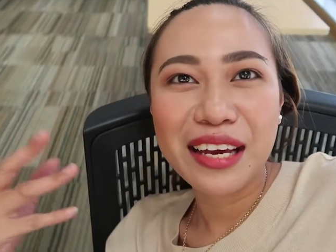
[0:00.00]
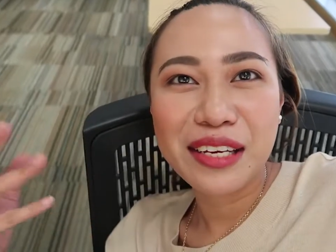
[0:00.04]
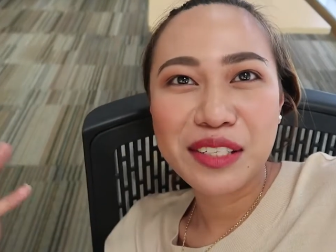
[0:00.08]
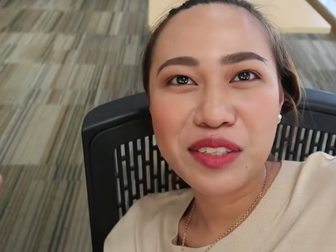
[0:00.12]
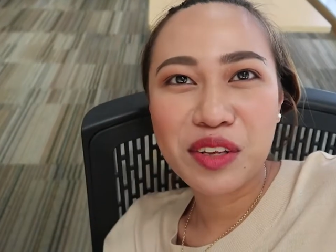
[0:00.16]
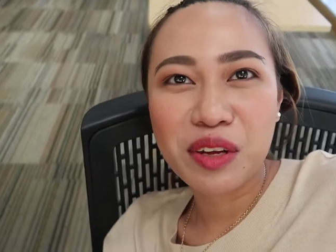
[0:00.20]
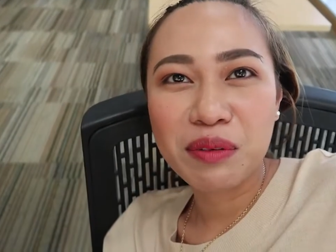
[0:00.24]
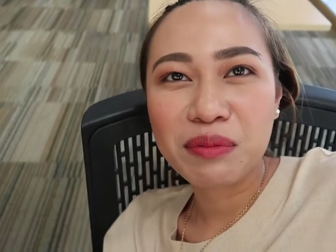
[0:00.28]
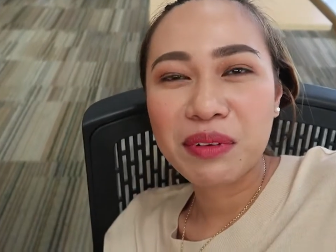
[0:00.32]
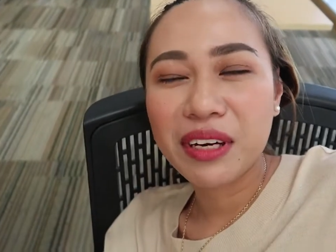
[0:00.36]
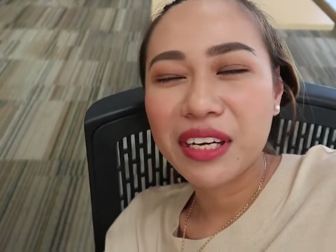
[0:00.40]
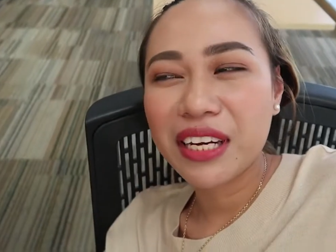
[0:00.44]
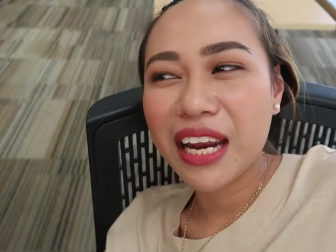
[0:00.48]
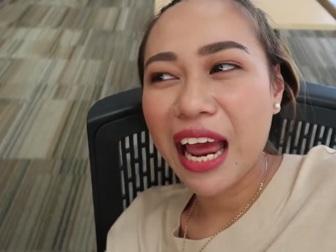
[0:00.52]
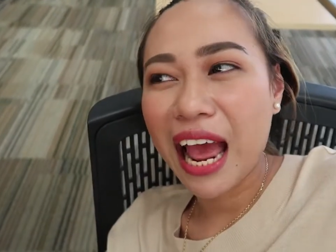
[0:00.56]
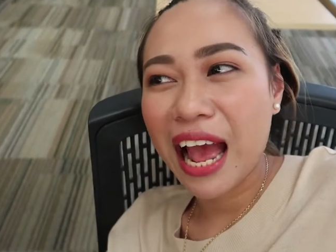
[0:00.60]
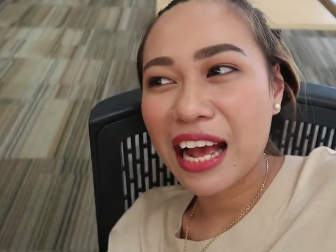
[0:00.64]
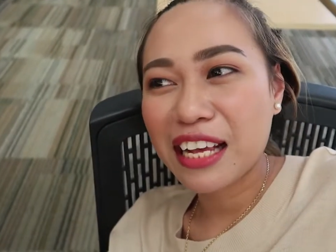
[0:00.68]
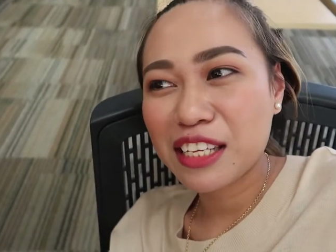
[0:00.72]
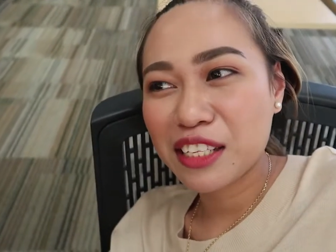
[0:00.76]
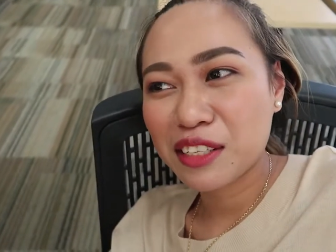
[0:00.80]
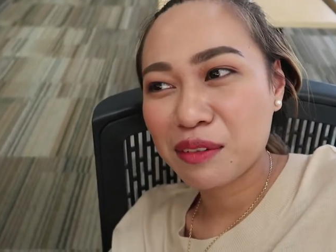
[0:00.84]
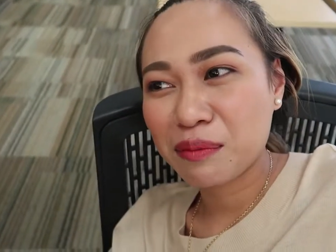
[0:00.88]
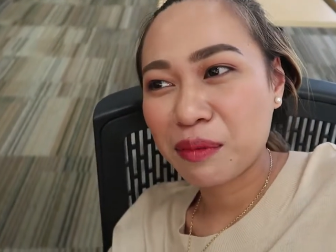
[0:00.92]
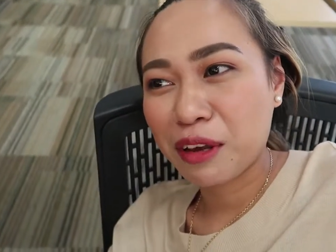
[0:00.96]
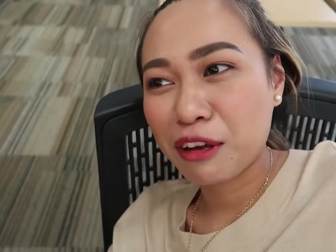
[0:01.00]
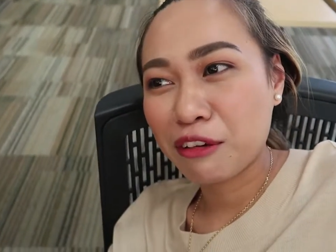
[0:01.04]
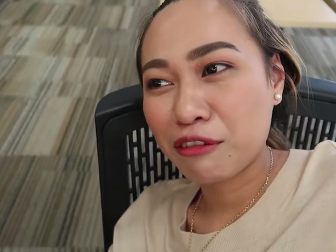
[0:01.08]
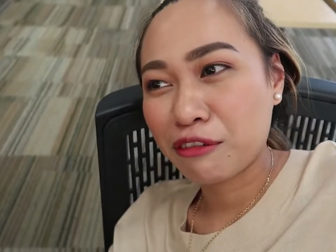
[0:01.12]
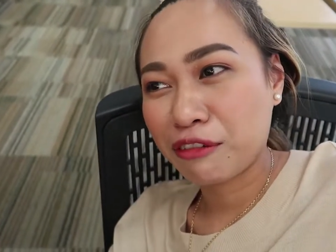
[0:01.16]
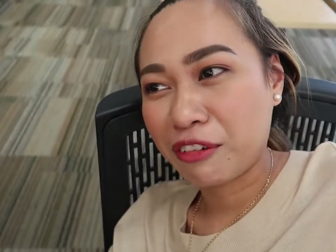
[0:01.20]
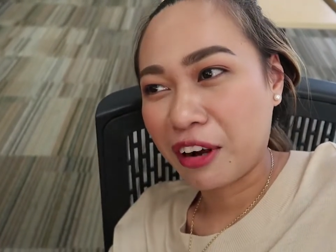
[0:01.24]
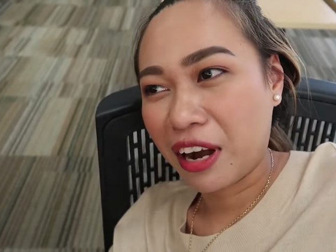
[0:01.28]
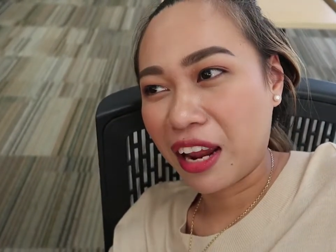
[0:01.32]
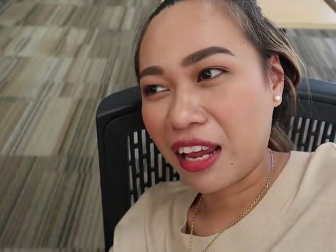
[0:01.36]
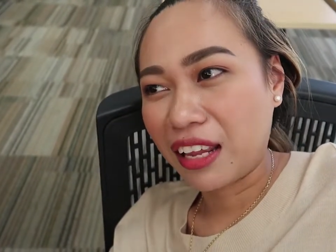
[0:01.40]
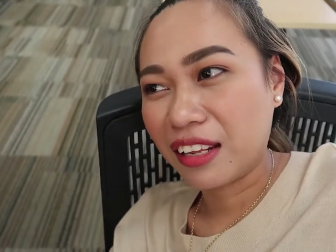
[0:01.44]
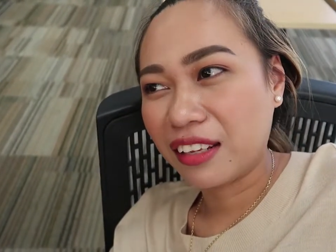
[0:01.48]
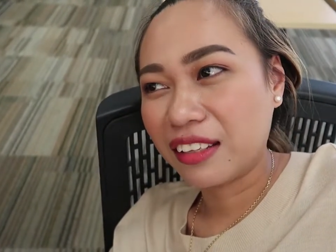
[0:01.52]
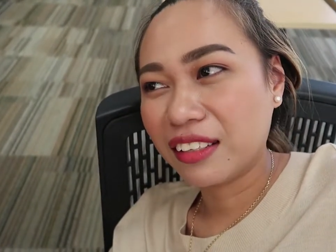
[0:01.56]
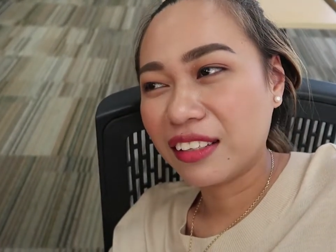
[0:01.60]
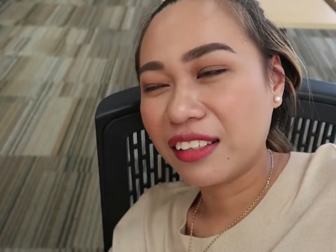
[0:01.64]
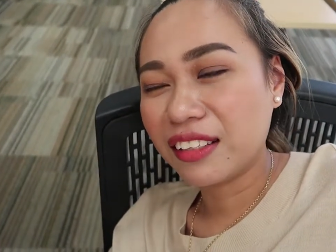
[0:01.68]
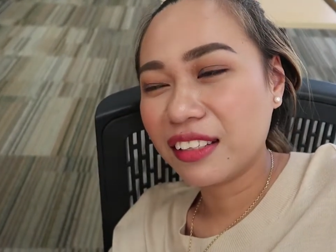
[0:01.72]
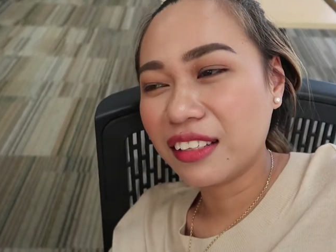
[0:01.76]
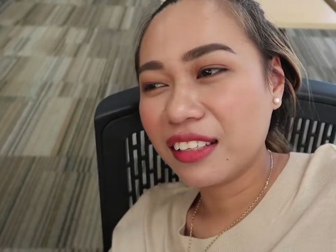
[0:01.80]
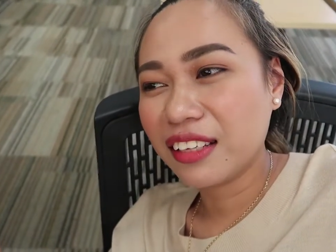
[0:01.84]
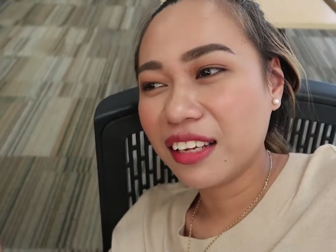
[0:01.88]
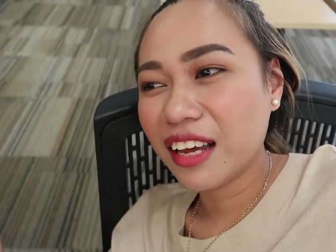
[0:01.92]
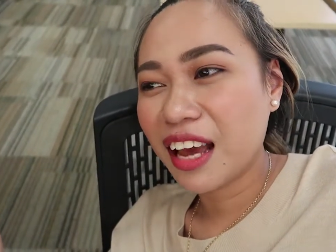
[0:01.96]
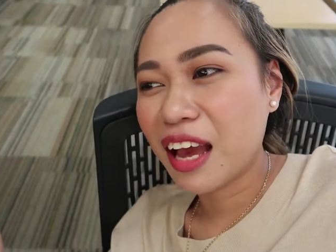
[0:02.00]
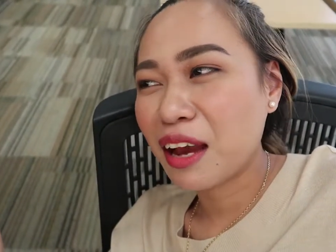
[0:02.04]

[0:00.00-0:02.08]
guys, so I'm gonna ask my friend